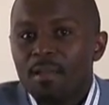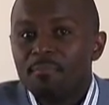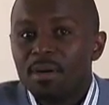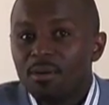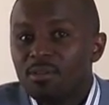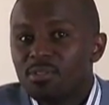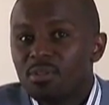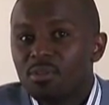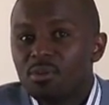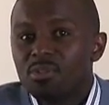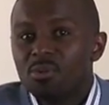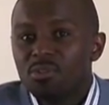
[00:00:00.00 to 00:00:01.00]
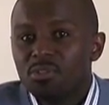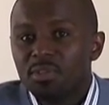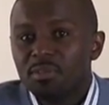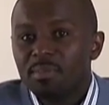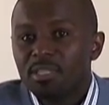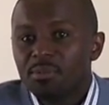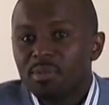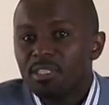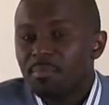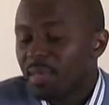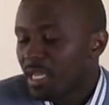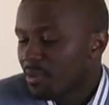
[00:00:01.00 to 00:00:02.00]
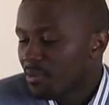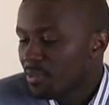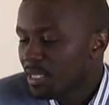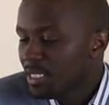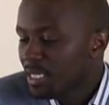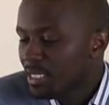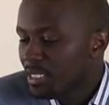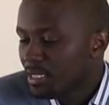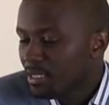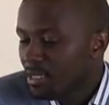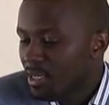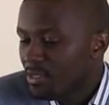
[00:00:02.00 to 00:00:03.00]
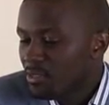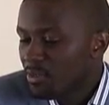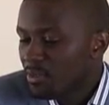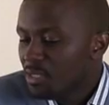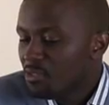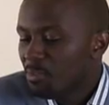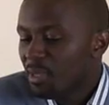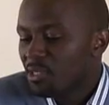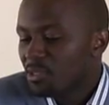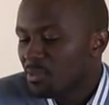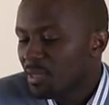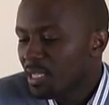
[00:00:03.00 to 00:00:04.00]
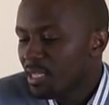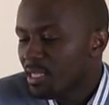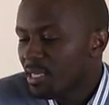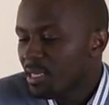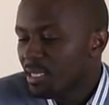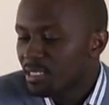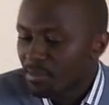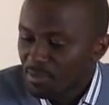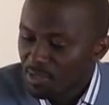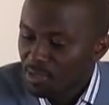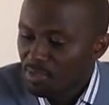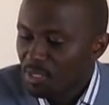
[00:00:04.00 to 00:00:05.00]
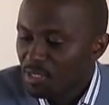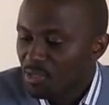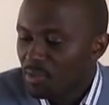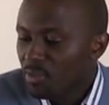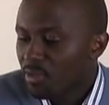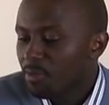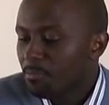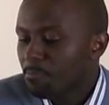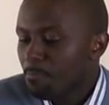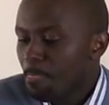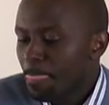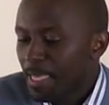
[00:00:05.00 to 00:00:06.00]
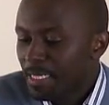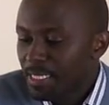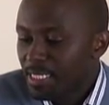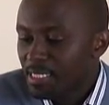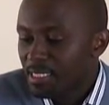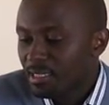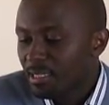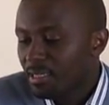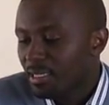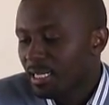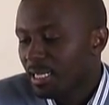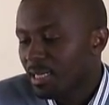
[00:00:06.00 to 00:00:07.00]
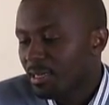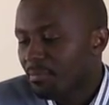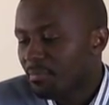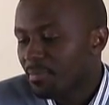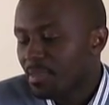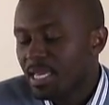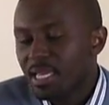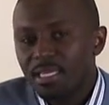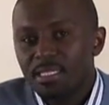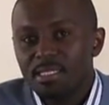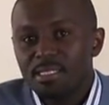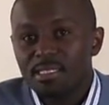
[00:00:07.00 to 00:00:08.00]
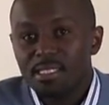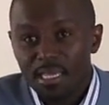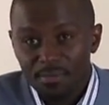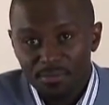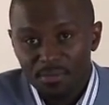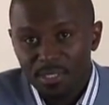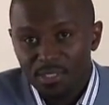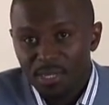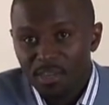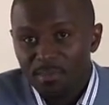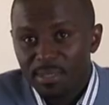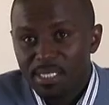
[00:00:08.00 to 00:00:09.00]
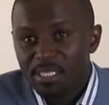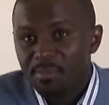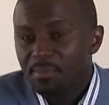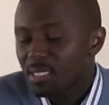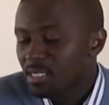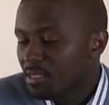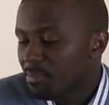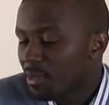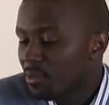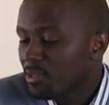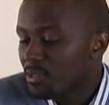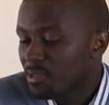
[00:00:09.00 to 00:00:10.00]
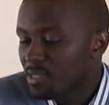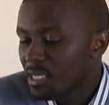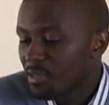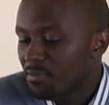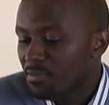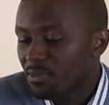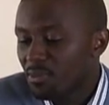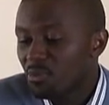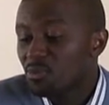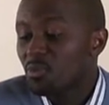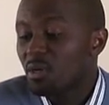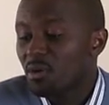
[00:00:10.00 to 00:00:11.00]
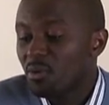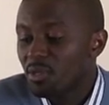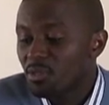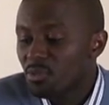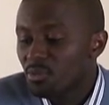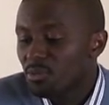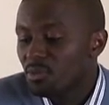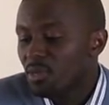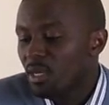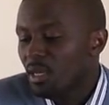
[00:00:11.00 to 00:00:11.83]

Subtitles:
but also those whose treatment will depend on the data. So you need to make sure that the intervention that you're testing is safe to the trial participants, but also safe for those who are going to